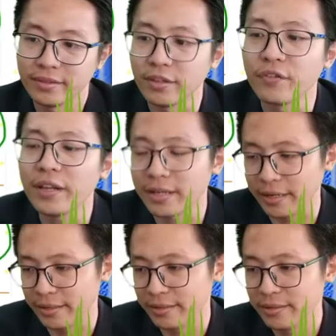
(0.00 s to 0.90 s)
The fat
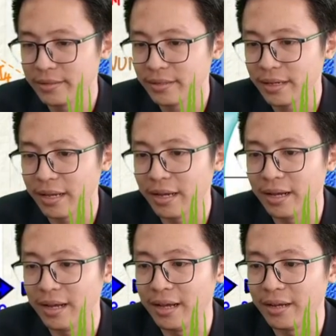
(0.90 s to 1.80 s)
guy.
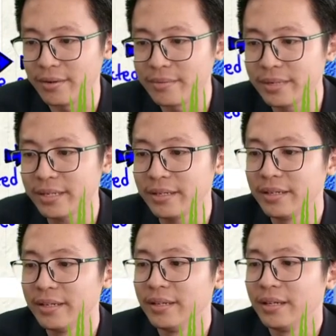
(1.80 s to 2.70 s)
Remember?
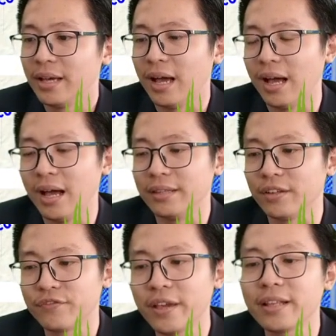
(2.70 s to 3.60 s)
The
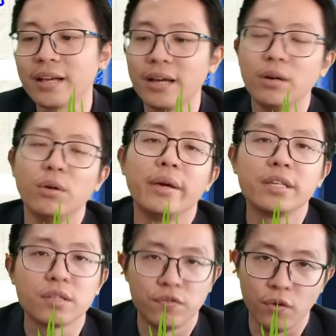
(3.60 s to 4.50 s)
fat guy
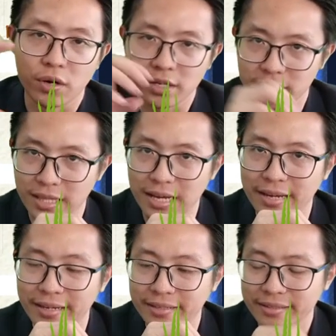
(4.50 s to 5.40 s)
always focus a
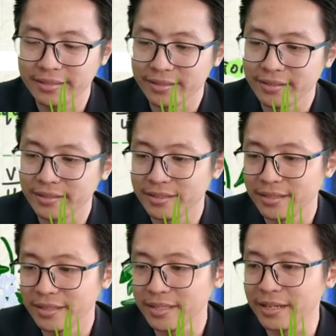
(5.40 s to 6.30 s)
light,
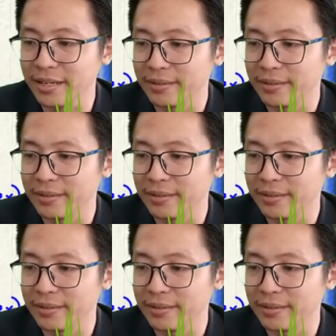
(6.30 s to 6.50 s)
isn't it?